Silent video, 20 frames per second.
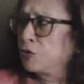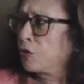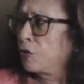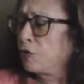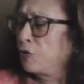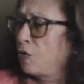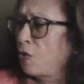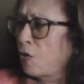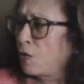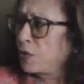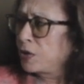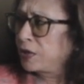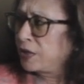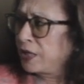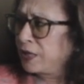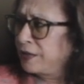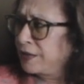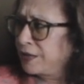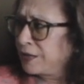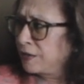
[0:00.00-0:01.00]
You don't know what
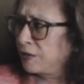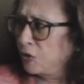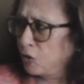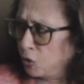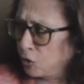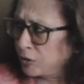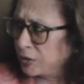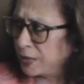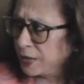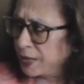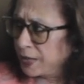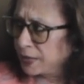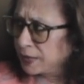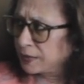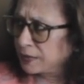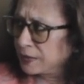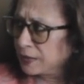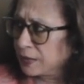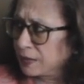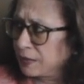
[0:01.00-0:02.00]
India looked
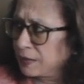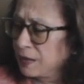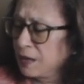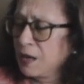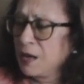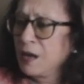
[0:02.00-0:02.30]
like then.